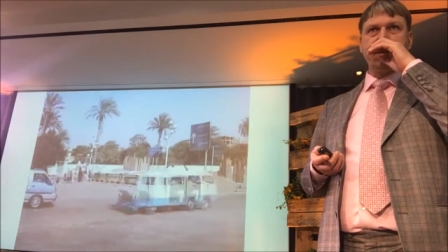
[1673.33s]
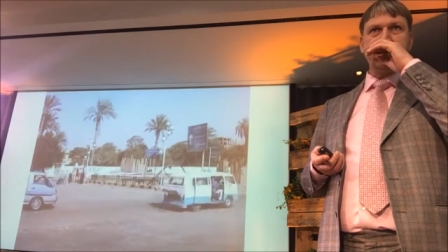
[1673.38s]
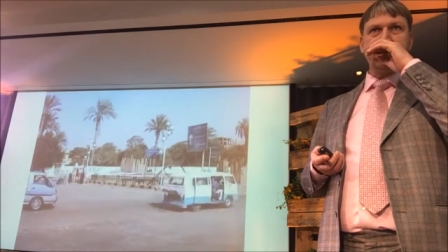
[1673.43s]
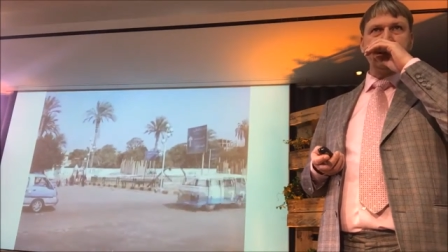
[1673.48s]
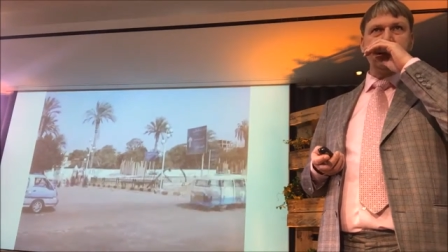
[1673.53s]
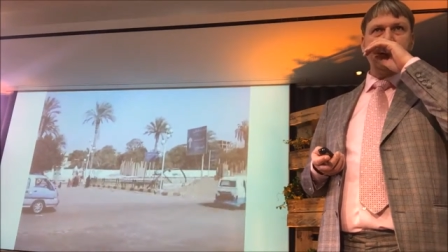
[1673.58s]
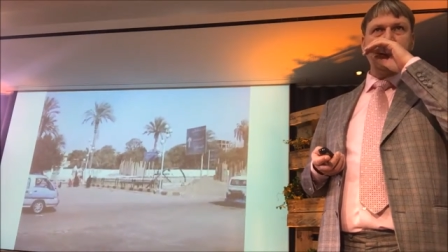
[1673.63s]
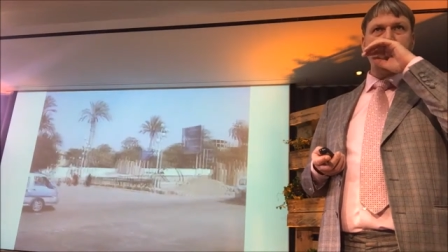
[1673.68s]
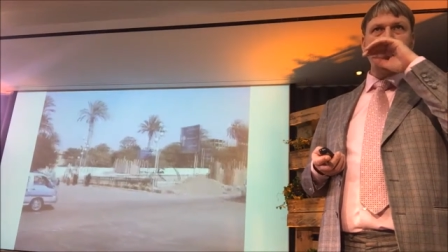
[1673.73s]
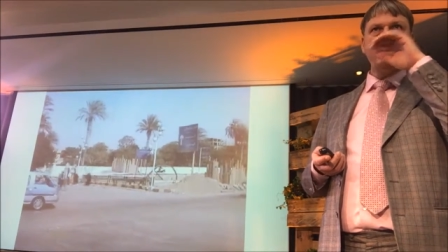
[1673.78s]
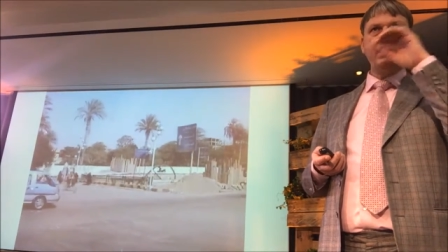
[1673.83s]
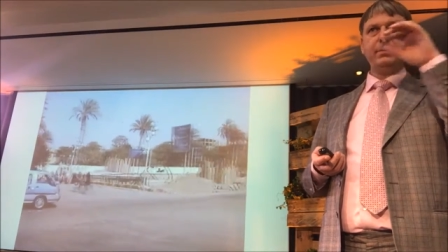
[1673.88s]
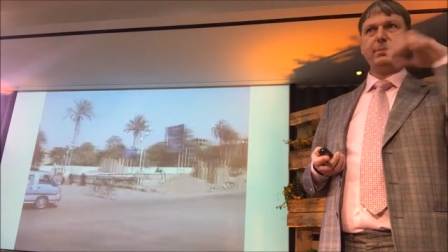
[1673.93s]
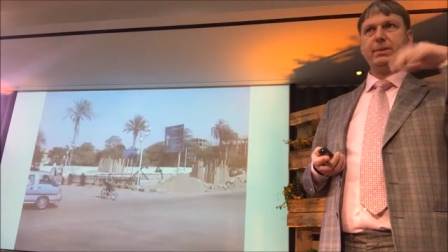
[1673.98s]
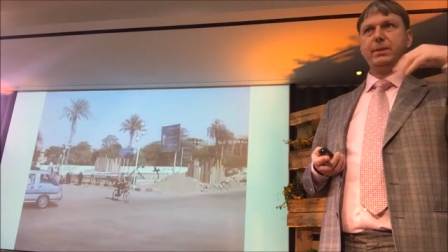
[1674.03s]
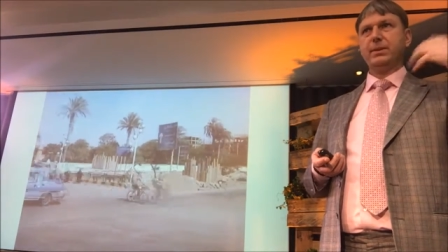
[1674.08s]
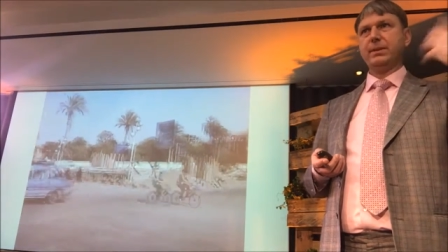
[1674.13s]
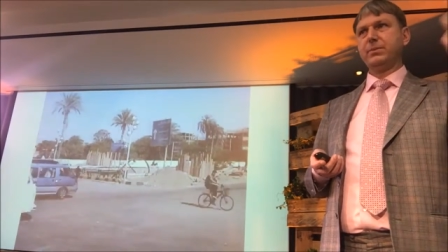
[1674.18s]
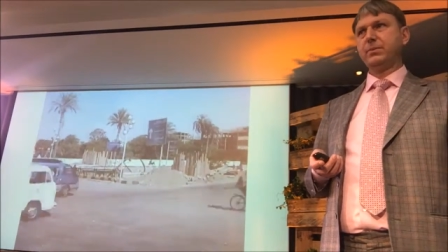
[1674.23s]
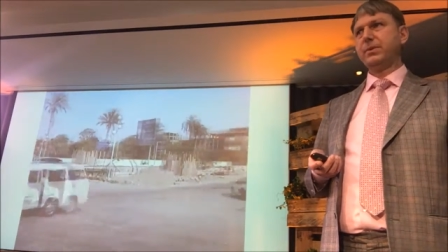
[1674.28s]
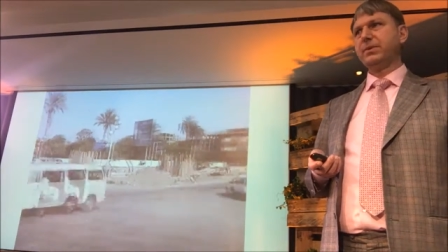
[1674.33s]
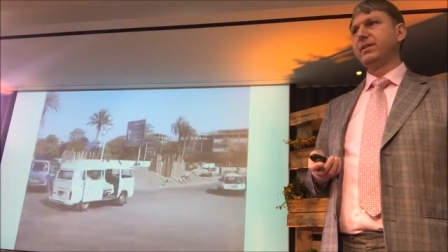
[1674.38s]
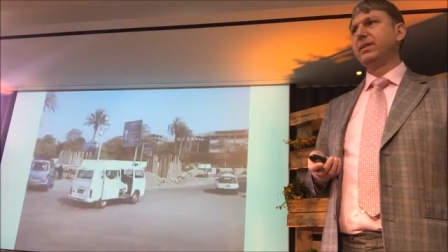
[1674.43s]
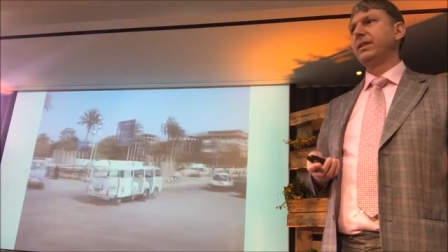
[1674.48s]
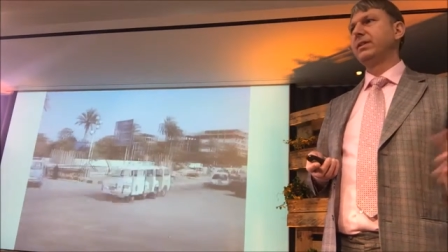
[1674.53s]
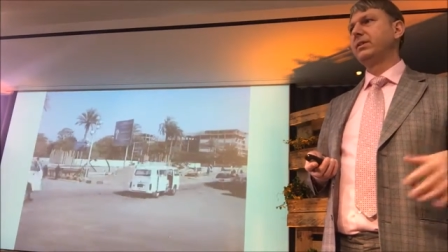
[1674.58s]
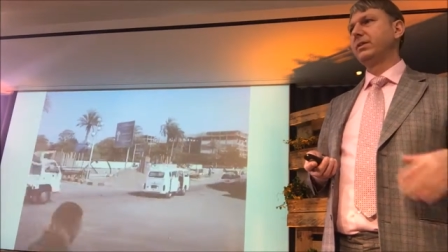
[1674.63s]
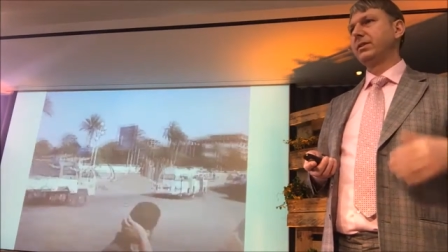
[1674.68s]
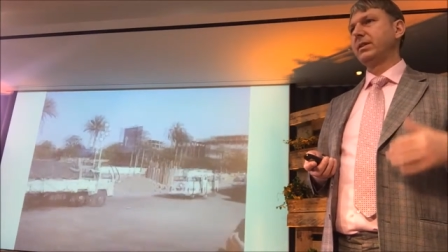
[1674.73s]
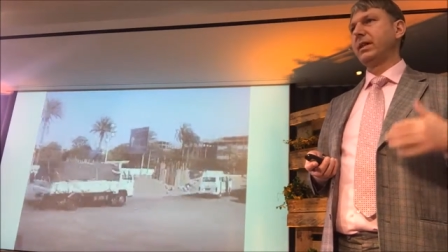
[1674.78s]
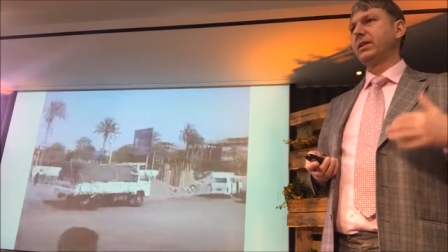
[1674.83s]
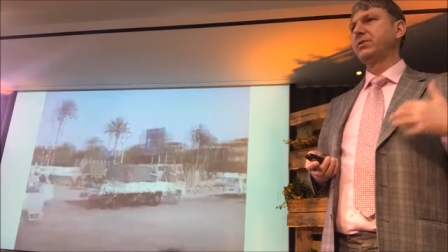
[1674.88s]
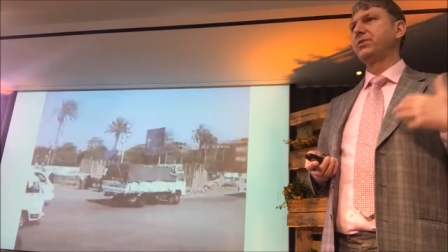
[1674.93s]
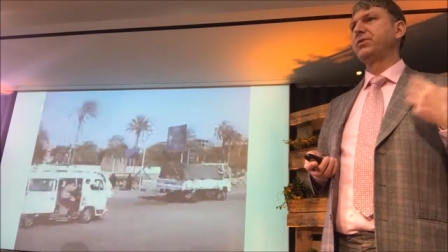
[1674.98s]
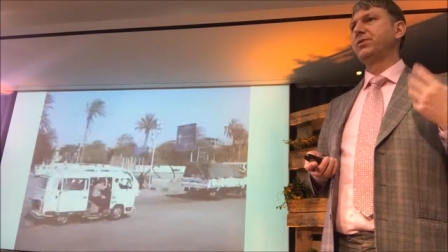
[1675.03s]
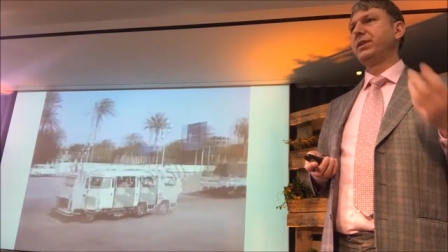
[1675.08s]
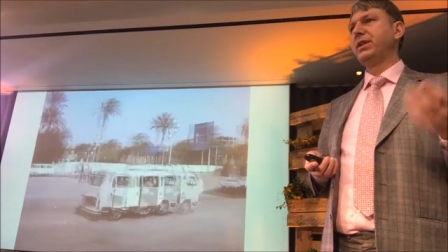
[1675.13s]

can now be built with the Internet of